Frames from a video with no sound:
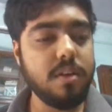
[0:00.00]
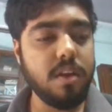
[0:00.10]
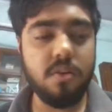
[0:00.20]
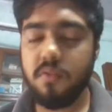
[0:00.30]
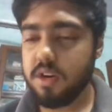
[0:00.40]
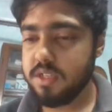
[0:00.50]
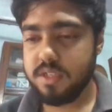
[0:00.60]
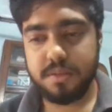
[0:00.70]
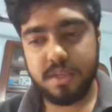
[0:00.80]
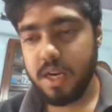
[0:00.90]
You know what is
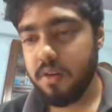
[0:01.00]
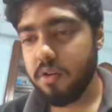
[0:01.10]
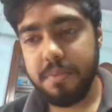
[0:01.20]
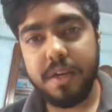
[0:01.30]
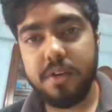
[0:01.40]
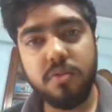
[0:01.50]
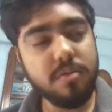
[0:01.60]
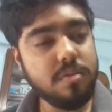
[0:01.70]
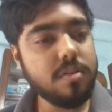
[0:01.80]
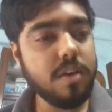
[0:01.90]
a substring, I won't need to
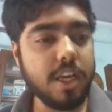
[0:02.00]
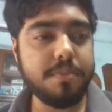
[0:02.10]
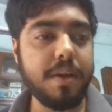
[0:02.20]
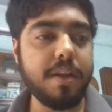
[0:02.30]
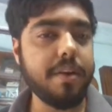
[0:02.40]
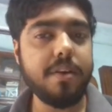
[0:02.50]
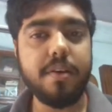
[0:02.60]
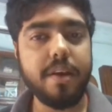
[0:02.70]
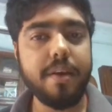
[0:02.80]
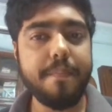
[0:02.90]
explain it.
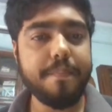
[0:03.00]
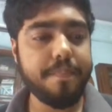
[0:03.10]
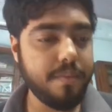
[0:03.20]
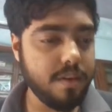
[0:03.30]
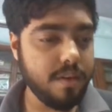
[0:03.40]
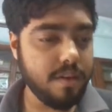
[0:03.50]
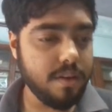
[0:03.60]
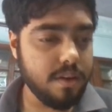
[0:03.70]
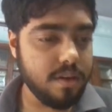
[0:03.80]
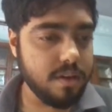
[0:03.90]
Okay,
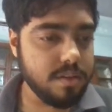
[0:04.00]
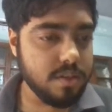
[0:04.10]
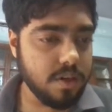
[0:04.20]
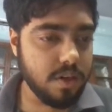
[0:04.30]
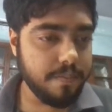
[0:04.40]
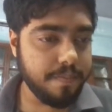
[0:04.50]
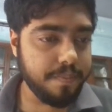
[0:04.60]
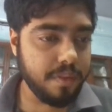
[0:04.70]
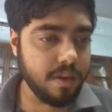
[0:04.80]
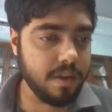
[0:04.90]
so
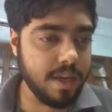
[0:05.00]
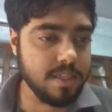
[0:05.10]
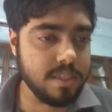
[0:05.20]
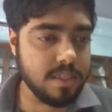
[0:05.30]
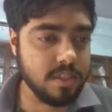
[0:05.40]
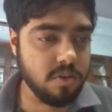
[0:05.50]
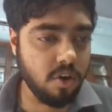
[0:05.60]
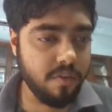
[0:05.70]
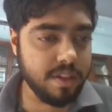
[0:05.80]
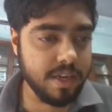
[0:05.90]
let's go
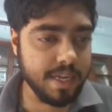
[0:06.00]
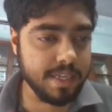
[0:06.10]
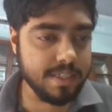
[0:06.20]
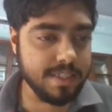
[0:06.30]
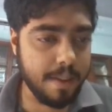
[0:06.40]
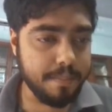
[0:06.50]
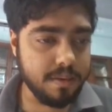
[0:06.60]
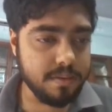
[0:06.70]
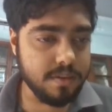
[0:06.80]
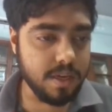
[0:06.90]
with an example.
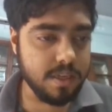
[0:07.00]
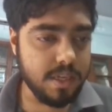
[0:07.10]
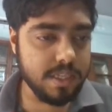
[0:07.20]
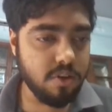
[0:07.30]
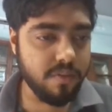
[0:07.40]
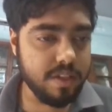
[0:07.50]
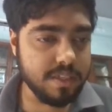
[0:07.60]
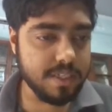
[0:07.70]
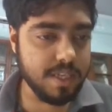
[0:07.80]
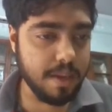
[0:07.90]
Okay, let's go with this
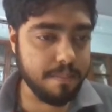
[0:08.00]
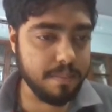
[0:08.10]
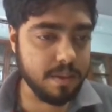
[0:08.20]
example.